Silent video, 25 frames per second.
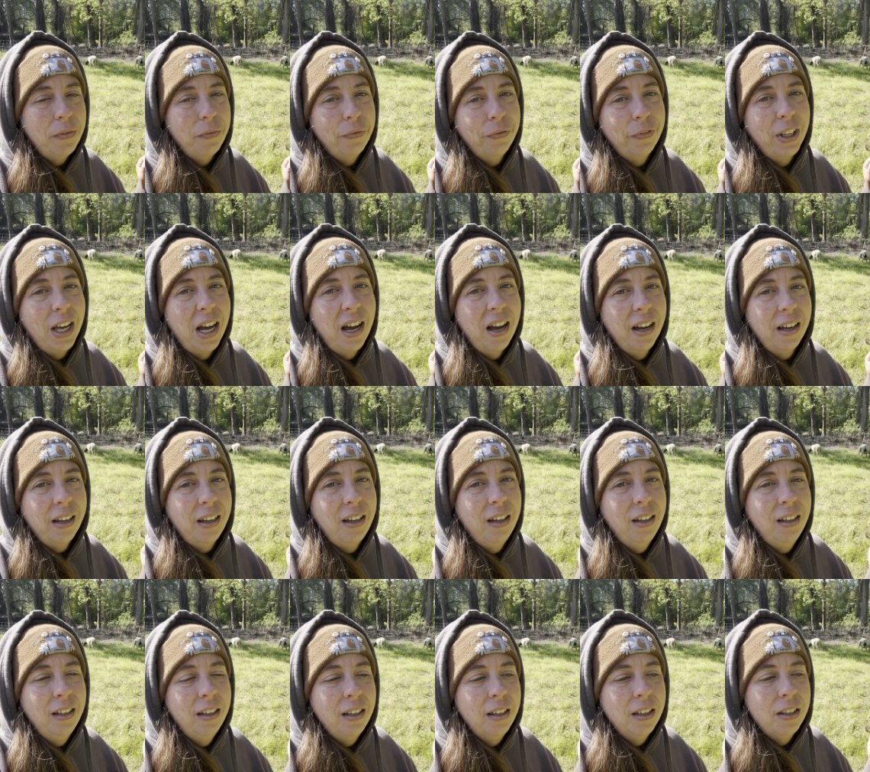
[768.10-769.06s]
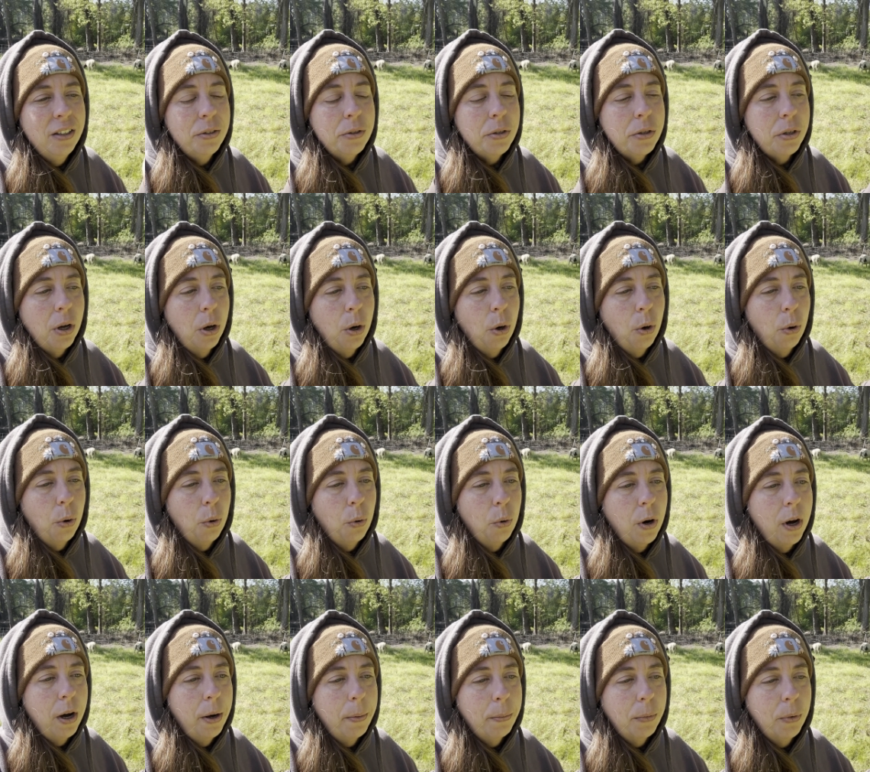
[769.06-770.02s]
flock, so
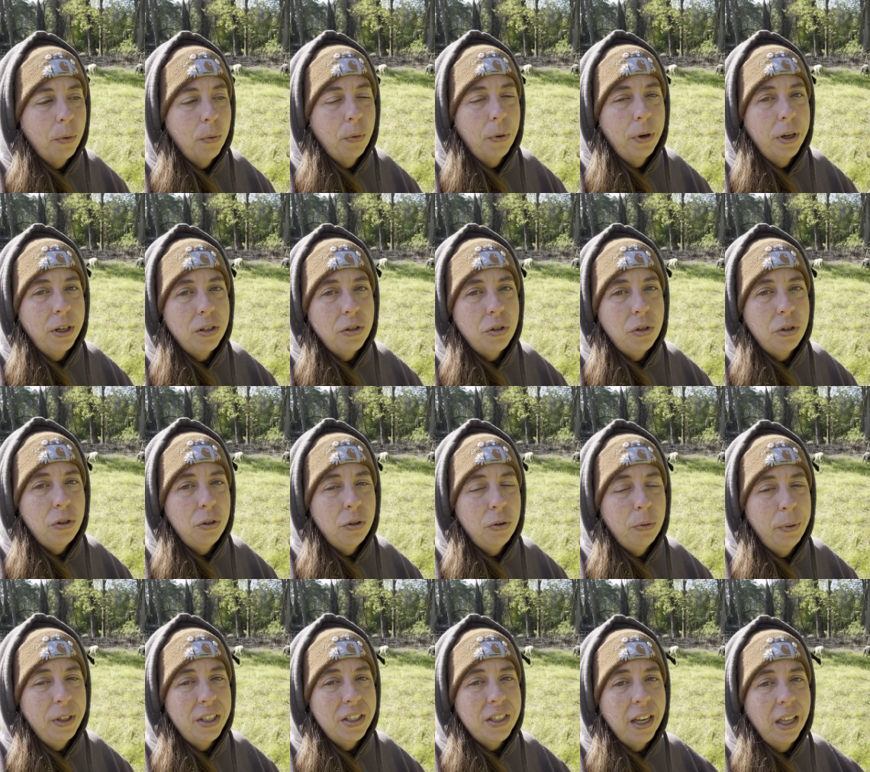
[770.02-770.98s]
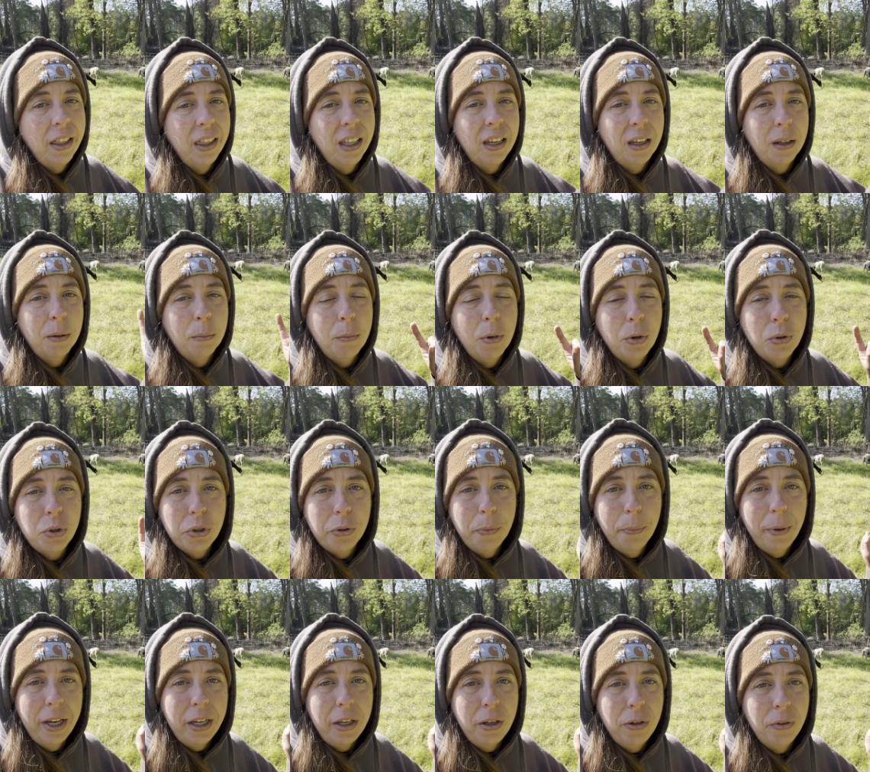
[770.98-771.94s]
I'm going to be selling most of
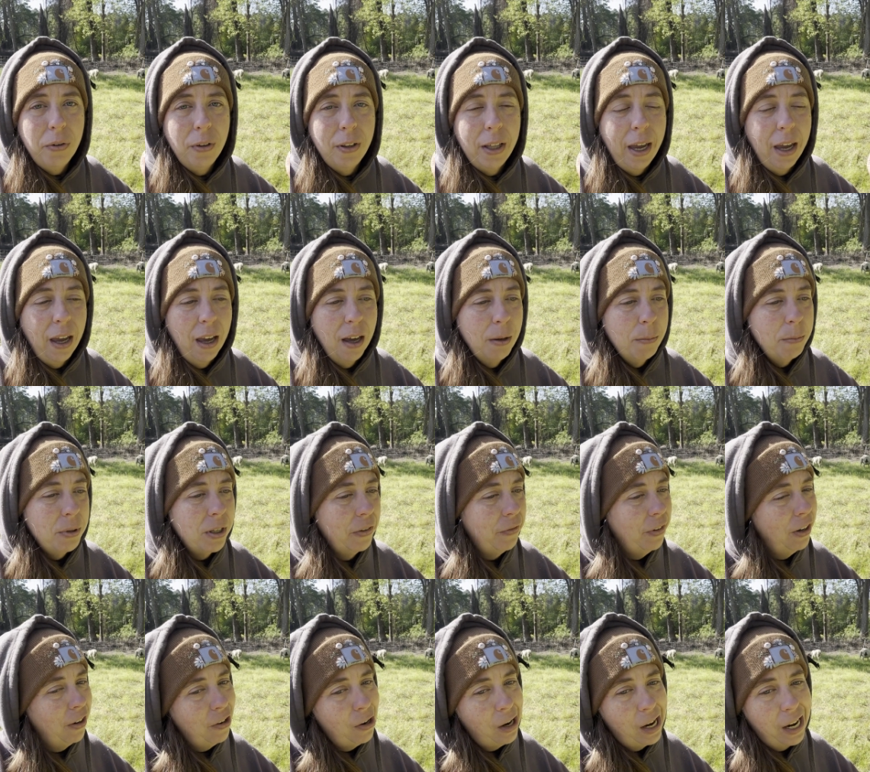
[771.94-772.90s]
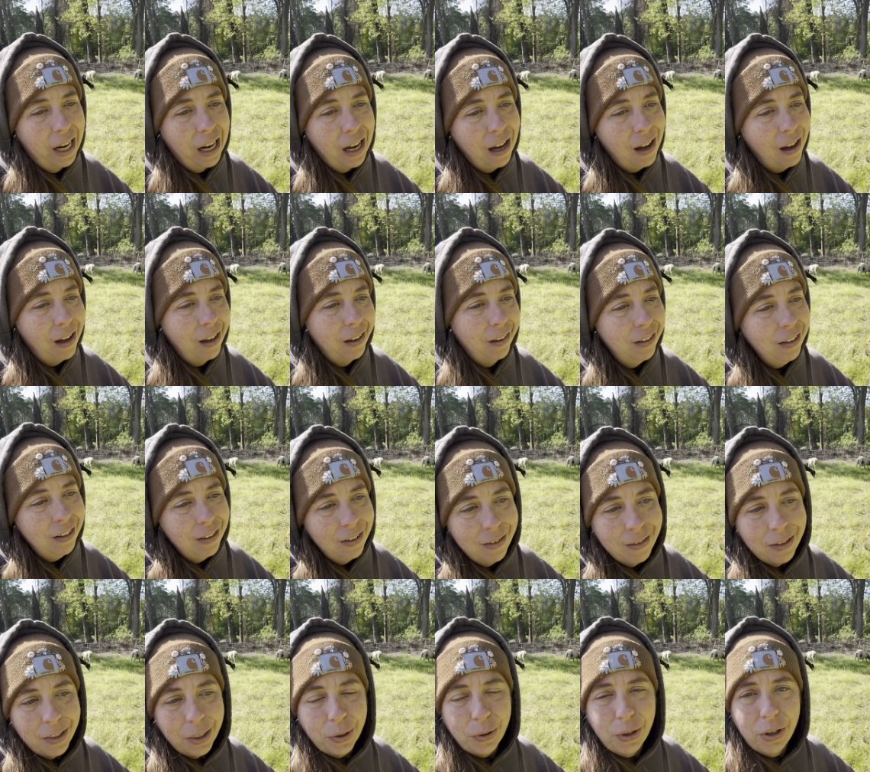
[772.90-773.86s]
my ewe lambs. I've already got
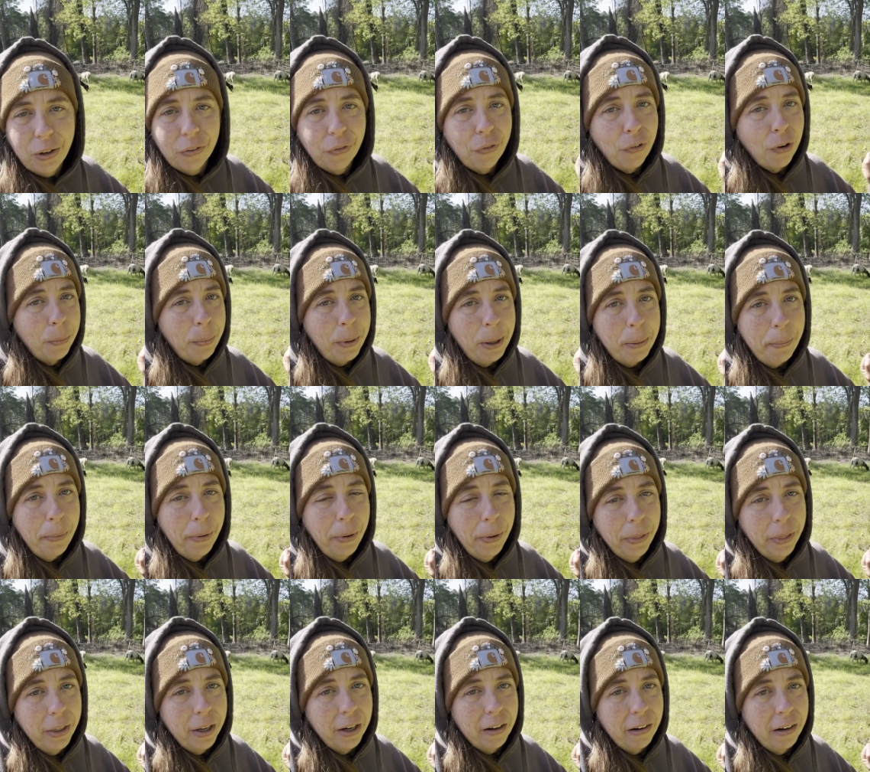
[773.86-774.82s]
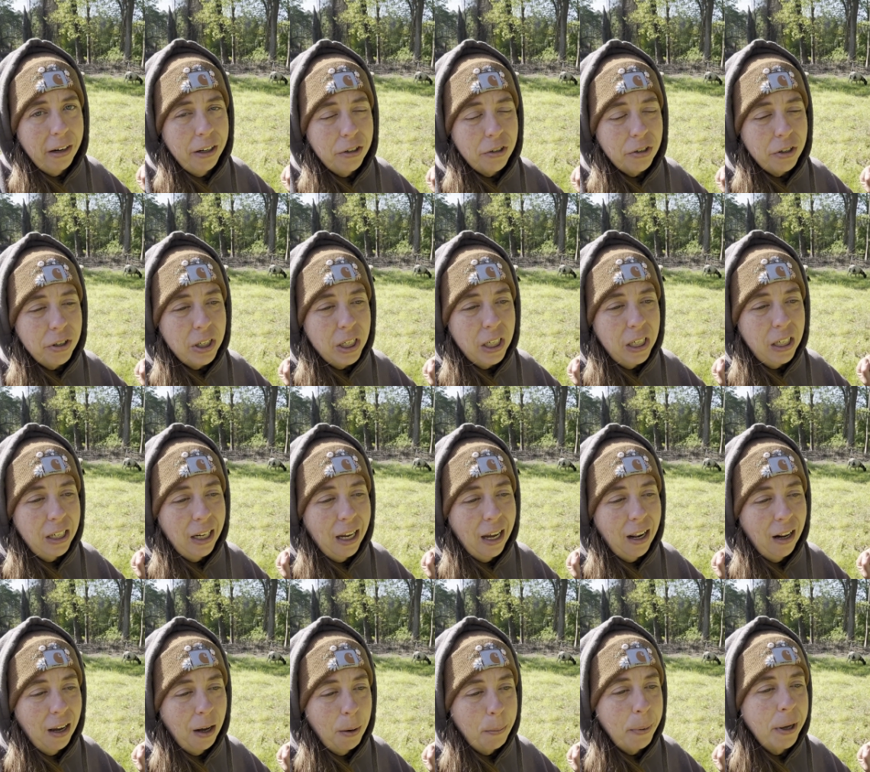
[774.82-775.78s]
3 or 4 people that are interested in
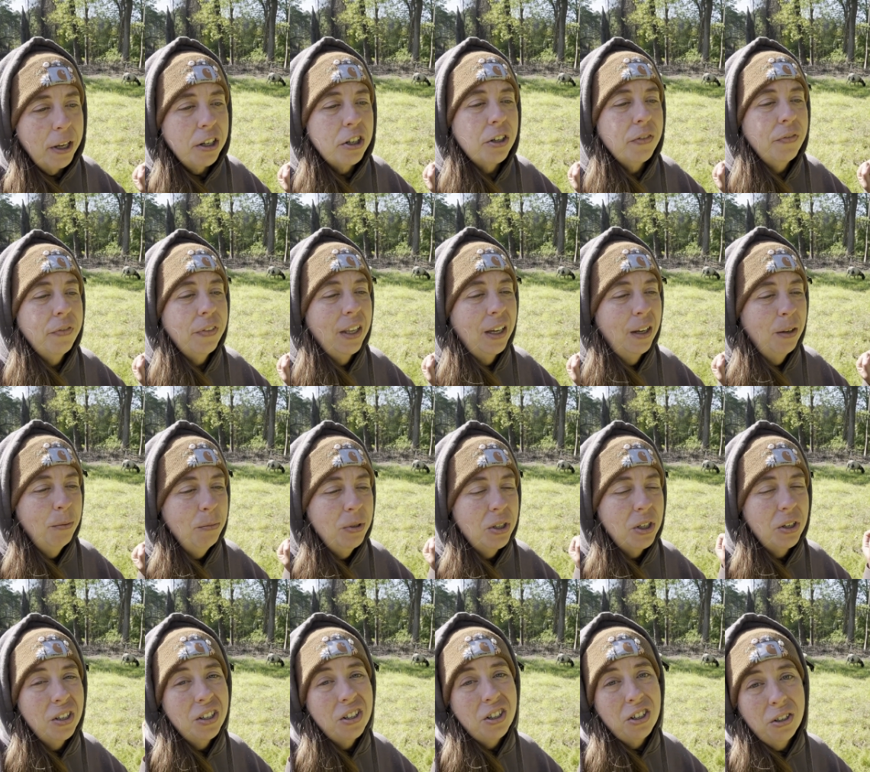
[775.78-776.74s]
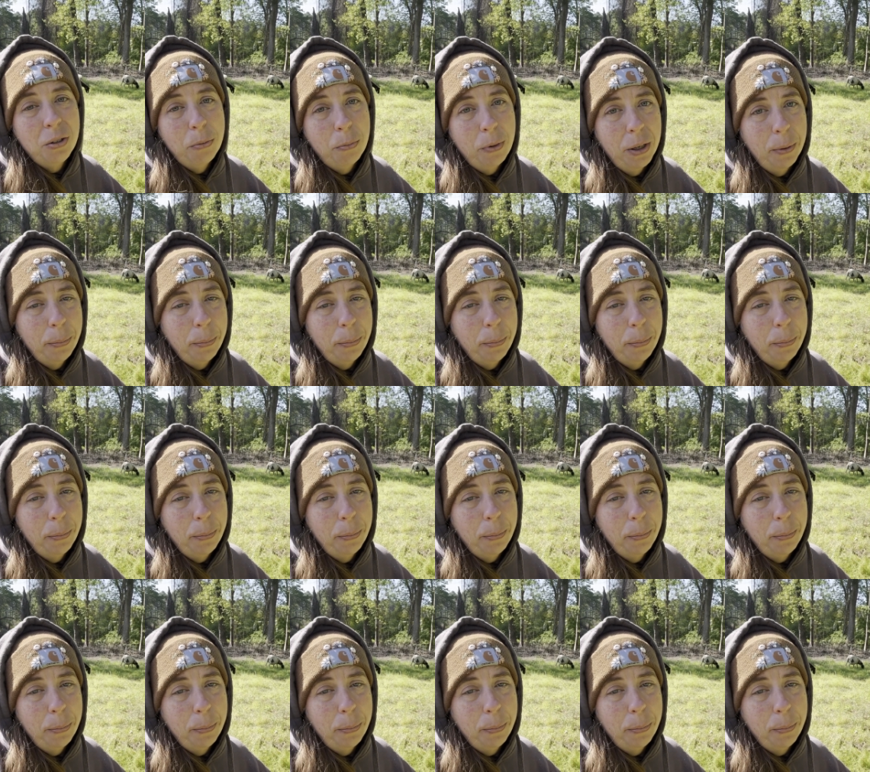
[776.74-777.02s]
getting a bunch of them, so it shouldn't be a